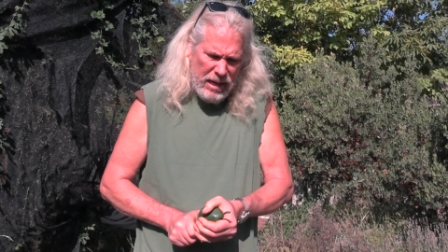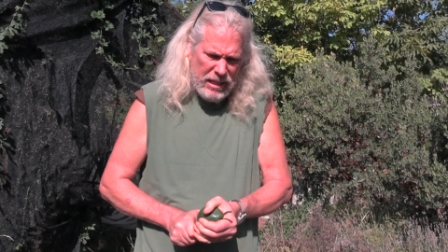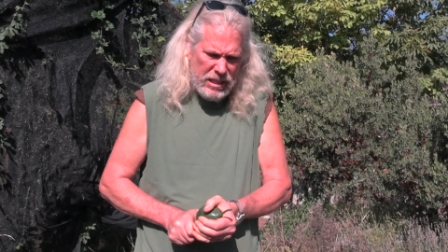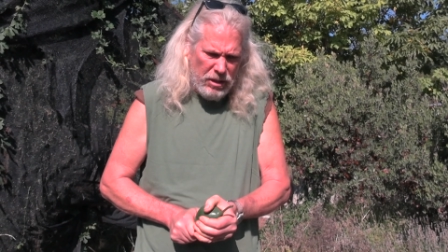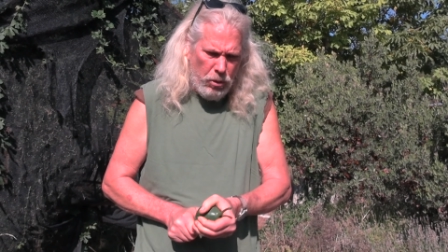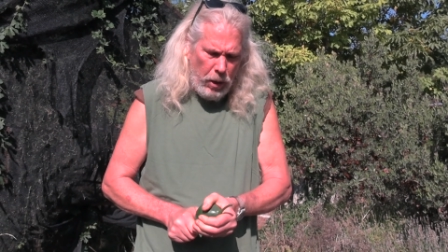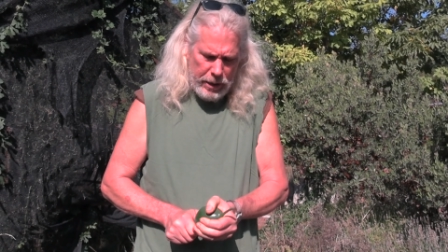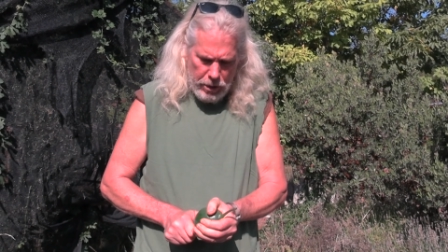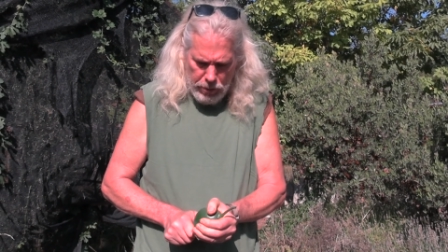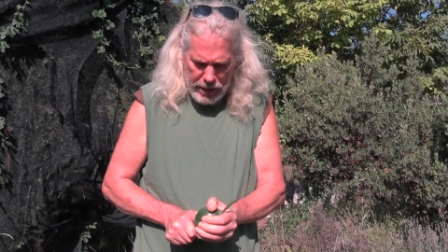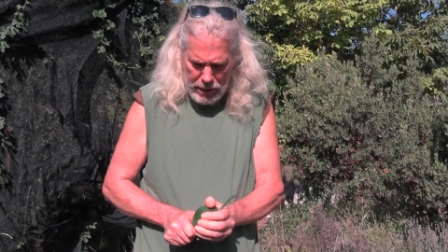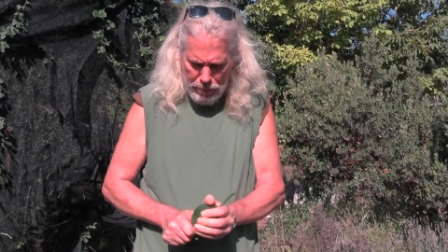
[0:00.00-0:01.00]
it's still quite
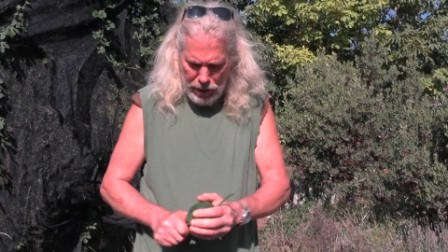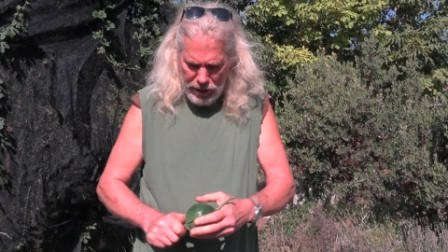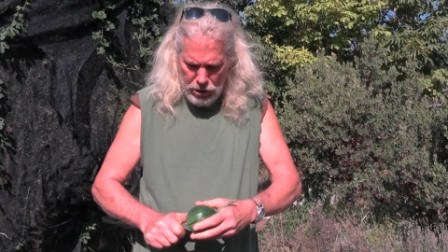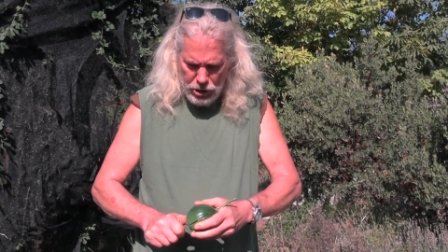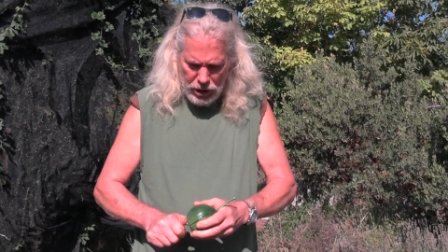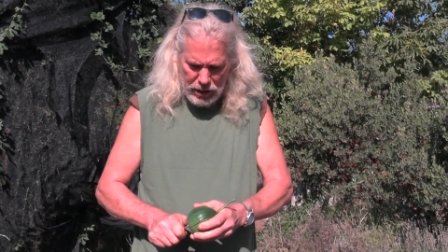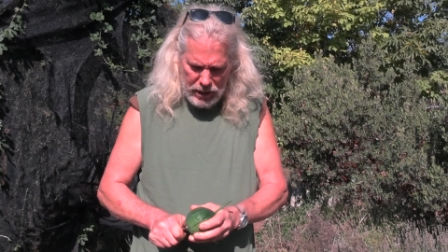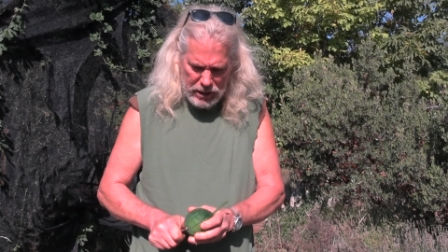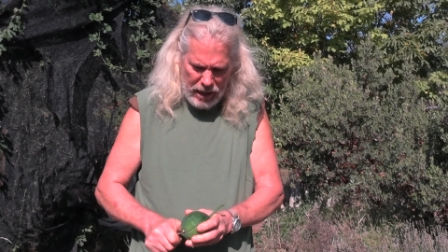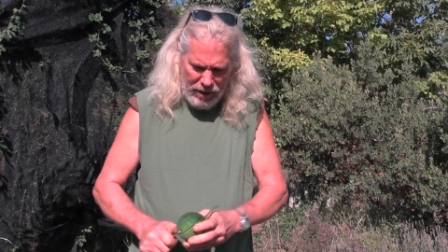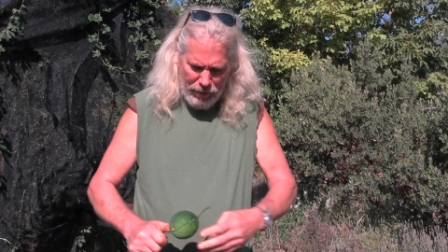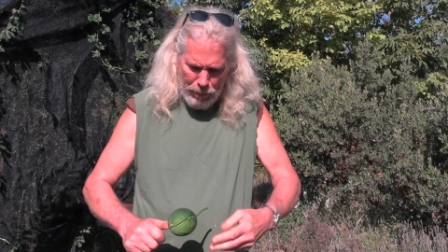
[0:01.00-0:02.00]
green, but usually
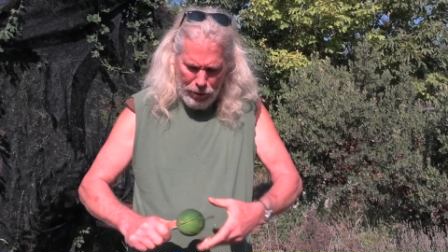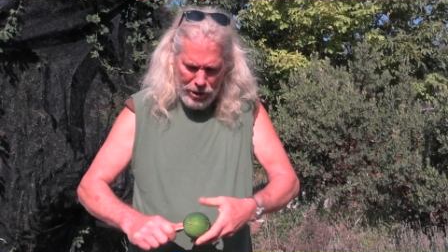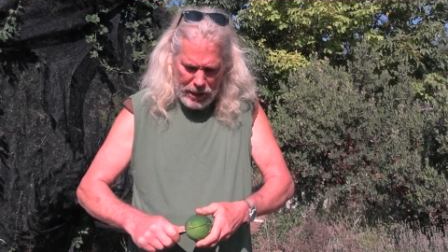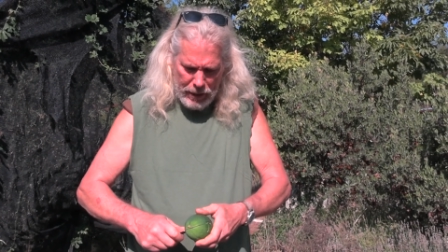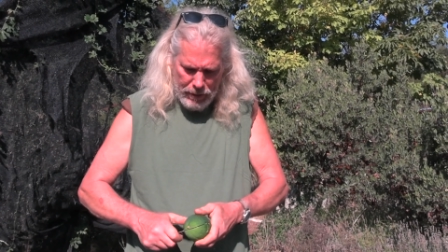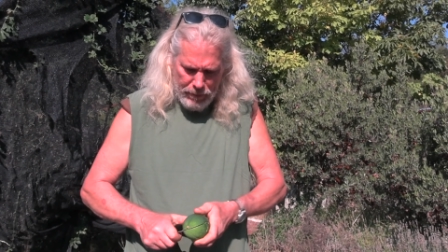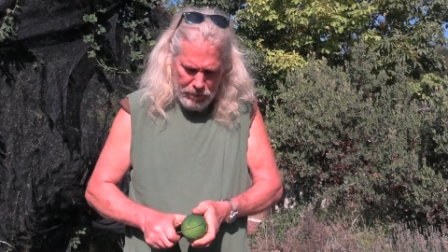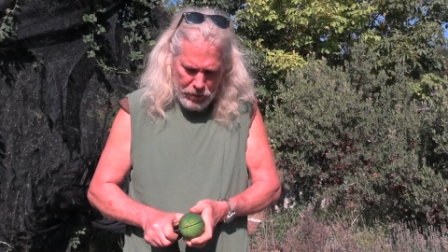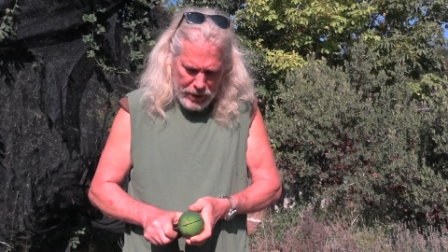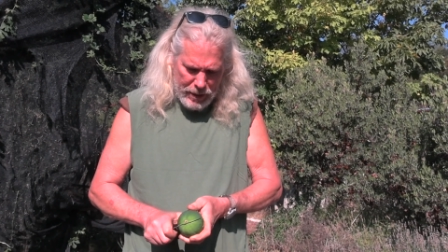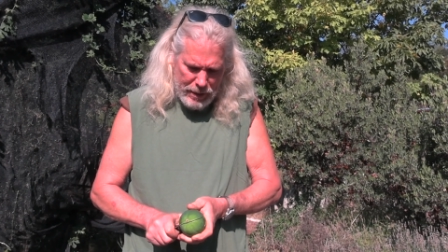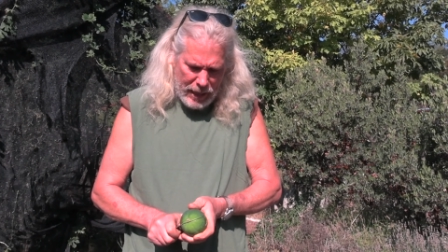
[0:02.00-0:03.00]
these have a pretty
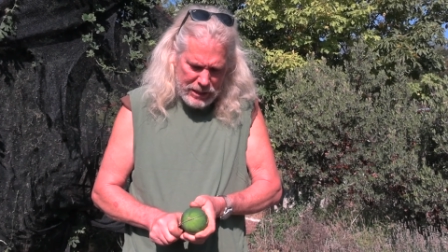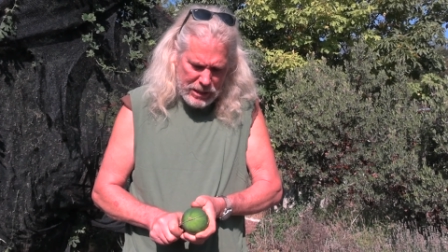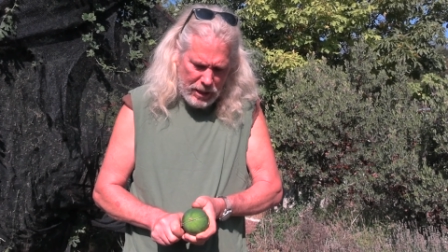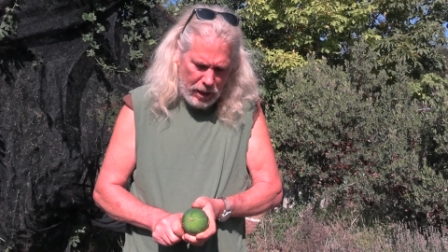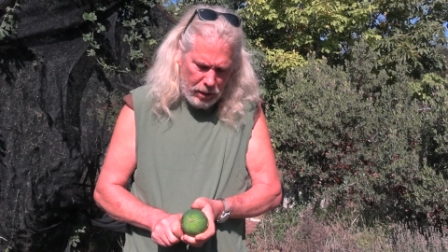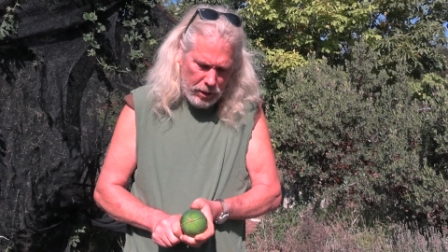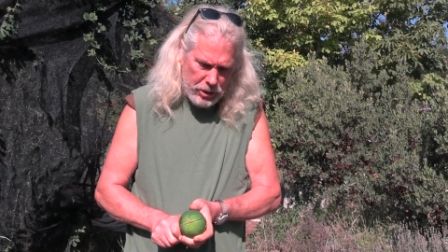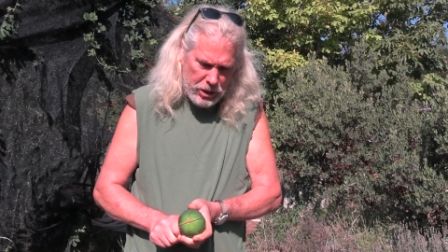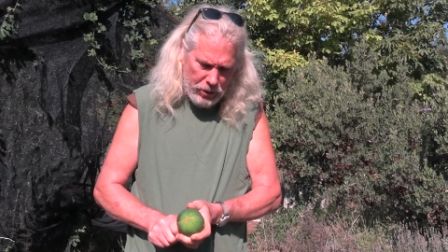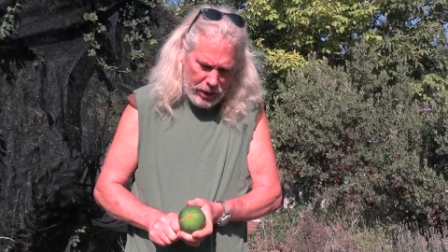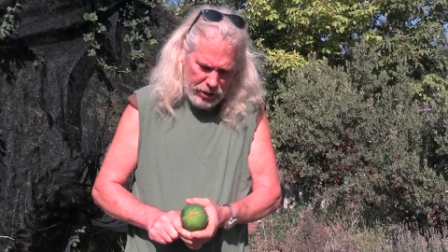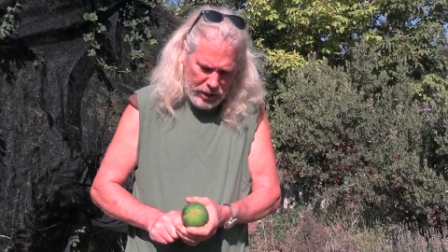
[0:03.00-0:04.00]
nice color,
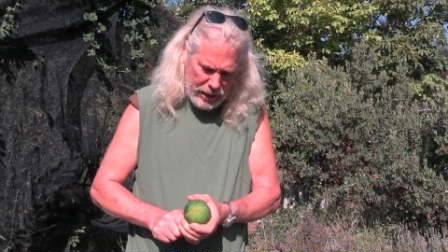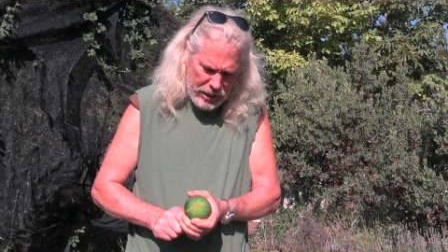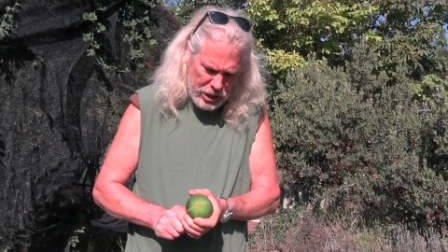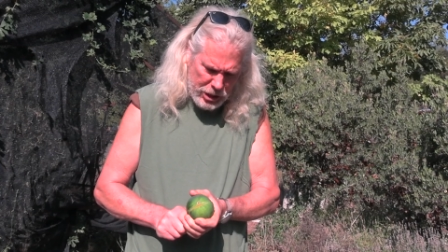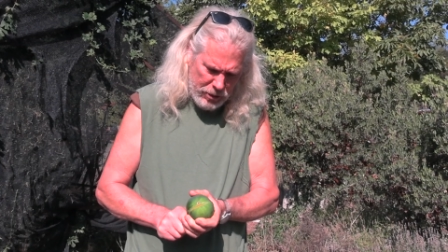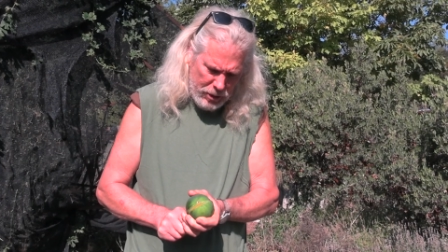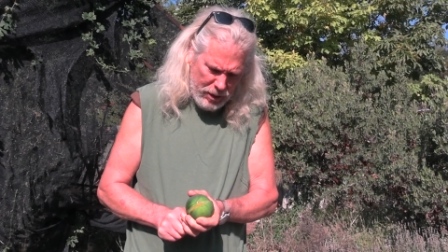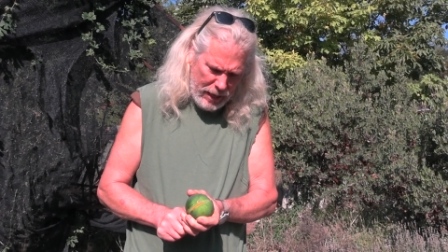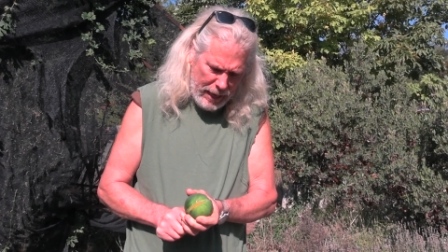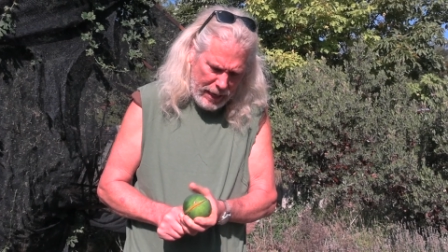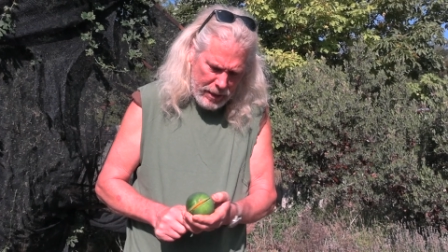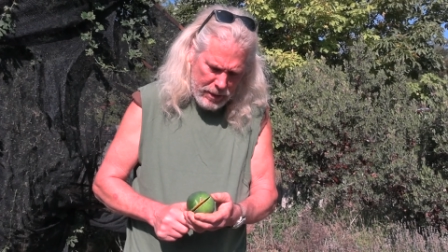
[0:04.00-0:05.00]
so I thought I'd show you
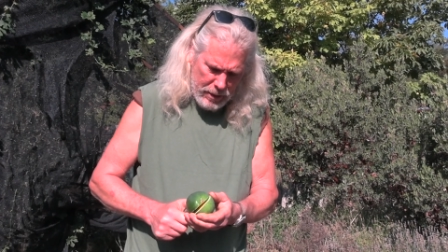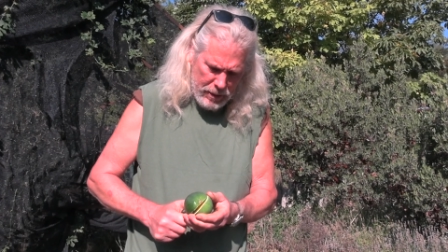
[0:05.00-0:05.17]
that.